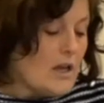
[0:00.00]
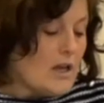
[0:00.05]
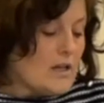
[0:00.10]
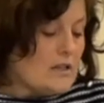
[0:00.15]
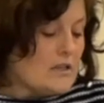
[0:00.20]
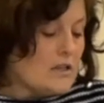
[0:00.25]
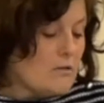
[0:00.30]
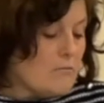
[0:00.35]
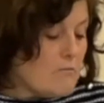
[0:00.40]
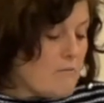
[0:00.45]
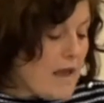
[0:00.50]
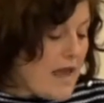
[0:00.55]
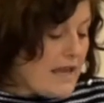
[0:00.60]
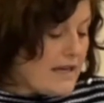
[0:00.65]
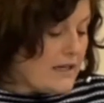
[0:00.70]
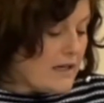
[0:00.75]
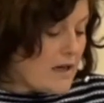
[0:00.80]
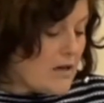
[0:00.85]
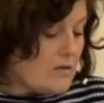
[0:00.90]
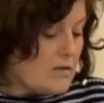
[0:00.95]

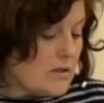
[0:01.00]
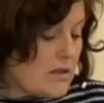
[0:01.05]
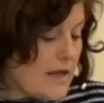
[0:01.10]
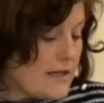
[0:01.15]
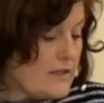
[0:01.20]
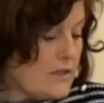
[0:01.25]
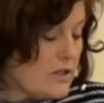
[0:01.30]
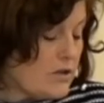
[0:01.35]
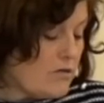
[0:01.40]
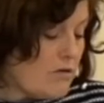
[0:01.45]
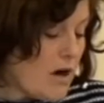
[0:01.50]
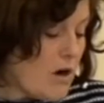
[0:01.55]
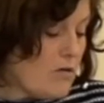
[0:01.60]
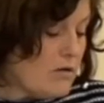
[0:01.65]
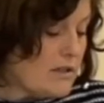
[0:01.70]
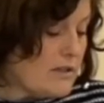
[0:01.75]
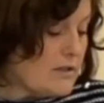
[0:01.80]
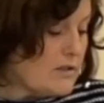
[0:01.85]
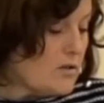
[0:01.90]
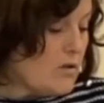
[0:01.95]
Tomatoes like to grow
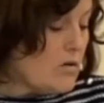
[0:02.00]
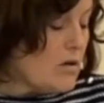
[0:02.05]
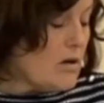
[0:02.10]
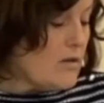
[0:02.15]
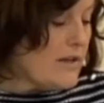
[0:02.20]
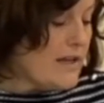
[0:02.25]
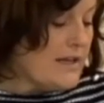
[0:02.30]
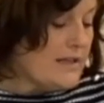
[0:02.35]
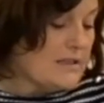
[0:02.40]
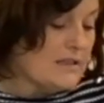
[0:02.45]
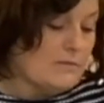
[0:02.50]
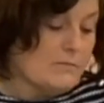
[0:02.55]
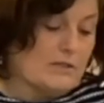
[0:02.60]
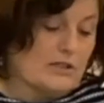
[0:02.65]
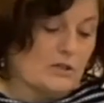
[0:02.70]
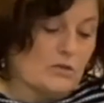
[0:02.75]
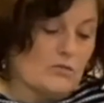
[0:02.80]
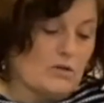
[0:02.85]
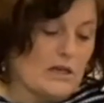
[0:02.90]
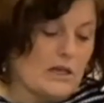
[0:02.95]
in a soil that is
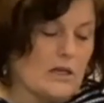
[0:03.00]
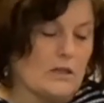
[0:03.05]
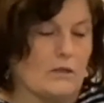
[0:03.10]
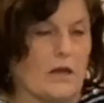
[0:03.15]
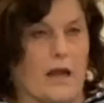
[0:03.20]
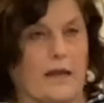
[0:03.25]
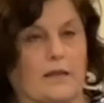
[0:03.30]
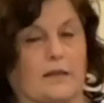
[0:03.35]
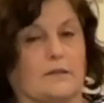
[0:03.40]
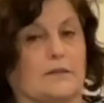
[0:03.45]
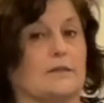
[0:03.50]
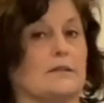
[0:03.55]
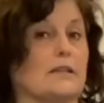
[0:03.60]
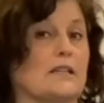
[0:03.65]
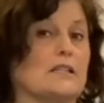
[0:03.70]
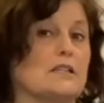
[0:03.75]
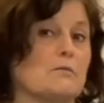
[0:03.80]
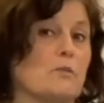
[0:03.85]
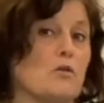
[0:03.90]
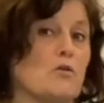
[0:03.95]
between like a
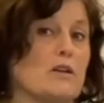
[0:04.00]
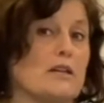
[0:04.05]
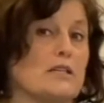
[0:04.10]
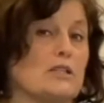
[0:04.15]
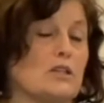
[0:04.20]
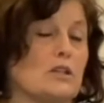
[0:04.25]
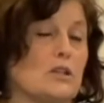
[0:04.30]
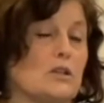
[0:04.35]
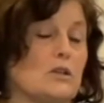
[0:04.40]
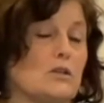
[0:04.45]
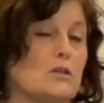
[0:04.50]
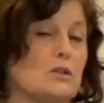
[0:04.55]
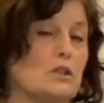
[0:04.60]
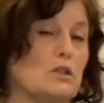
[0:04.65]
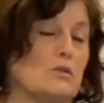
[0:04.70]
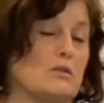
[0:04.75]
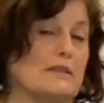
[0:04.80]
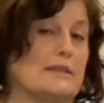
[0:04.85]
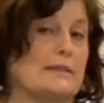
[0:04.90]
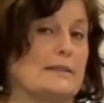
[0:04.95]
6.2
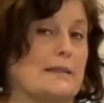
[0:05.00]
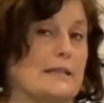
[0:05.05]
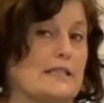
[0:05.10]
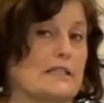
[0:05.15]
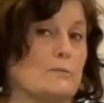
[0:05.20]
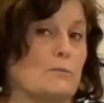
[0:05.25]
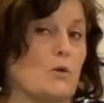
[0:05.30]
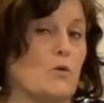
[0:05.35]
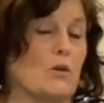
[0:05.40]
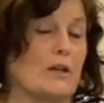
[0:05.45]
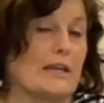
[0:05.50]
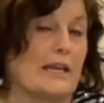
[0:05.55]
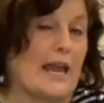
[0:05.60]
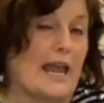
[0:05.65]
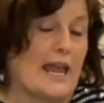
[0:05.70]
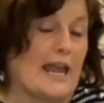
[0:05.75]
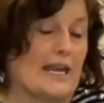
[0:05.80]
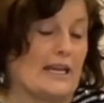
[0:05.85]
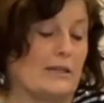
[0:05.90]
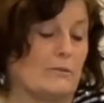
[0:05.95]
to a
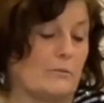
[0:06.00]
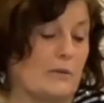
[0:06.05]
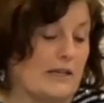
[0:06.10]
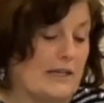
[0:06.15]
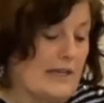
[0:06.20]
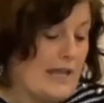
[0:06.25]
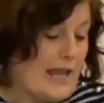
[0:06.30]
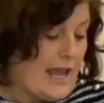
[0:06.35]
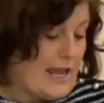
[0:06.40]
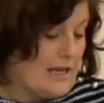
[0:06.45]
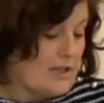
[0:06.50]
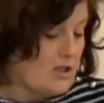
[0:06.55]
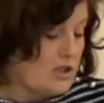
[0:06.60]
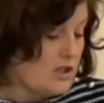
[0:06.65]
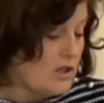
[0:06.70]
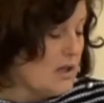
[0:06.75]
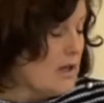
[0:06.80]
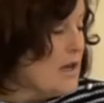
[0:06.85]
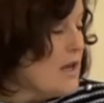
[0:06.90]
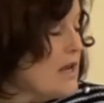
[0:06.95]
6.8
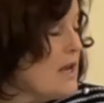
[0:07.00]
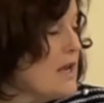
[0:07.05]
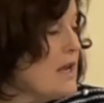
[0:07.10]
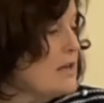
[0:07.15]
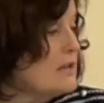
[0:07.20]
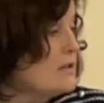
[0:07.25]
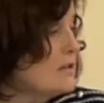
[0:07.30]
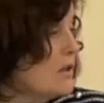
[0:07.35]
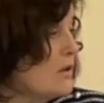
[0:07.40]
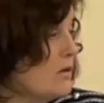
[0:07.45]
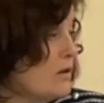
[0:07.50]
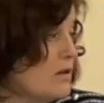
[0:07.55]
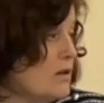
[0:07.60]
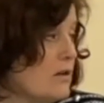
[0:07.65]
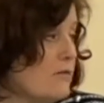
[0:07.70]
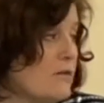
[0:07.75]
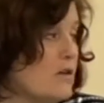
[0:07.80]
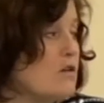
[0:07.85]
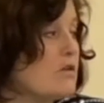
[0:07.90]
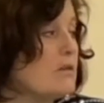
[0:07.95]
pH. So, you know,
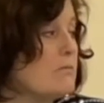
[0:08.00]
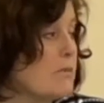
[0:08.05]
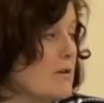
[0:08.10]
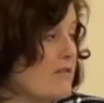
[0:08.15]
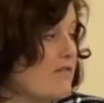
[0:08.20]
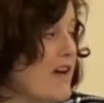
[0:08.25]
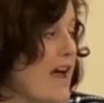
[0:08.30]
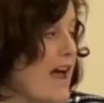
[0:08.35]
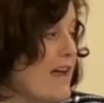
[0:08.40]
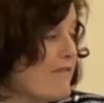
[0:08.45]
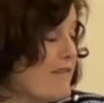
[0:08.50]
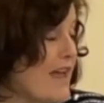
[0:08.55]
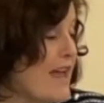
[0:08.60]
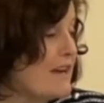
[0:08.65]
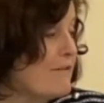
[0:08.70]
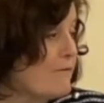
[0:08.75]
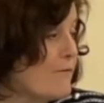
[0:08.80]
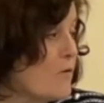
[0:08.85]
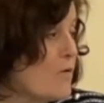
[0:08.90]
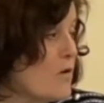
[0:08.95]
if you can provide
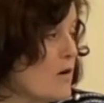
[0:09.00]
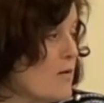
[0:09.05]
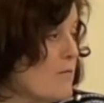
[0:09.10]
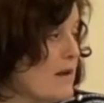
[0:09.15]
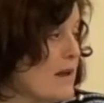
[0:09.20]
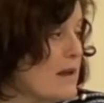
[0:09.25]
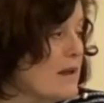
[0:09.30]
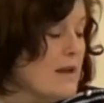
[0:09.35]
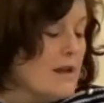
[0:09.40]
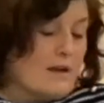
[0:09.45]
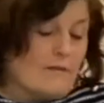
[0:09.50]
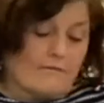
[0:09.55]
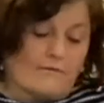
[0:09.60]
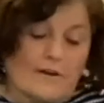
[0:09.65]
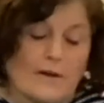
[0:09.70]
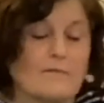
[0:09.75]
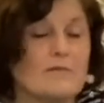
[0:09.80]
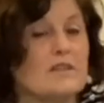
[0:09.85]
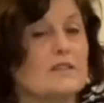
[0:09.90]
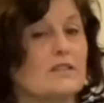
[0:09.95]
that for them
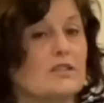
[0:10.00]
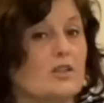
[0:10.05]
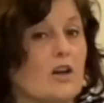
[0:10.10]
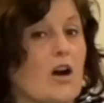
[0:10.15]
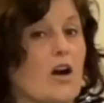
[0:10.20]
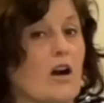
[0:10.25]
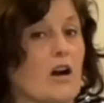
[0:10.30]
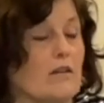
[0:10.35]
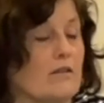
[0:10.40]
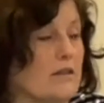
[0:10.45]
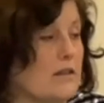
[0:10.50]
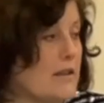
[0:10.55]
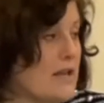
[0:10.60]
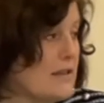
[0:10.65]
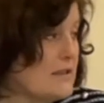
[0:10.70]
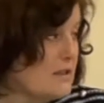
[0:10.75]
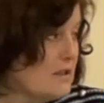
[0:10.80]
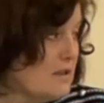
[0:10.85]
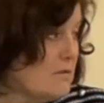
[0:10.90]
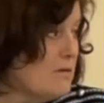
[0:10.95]
from the start, then
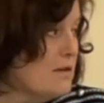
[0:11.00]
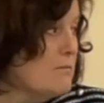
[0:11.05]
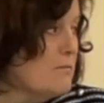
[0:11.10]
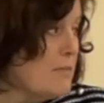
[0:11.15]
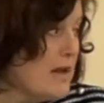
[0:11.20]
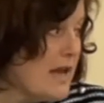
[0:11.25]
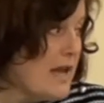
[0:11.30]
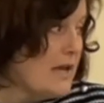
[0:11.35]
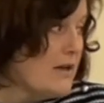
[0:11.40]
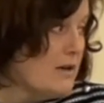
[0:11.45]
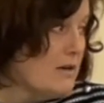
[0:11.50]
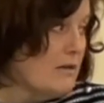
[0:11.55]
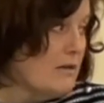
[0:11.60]
that's going to be better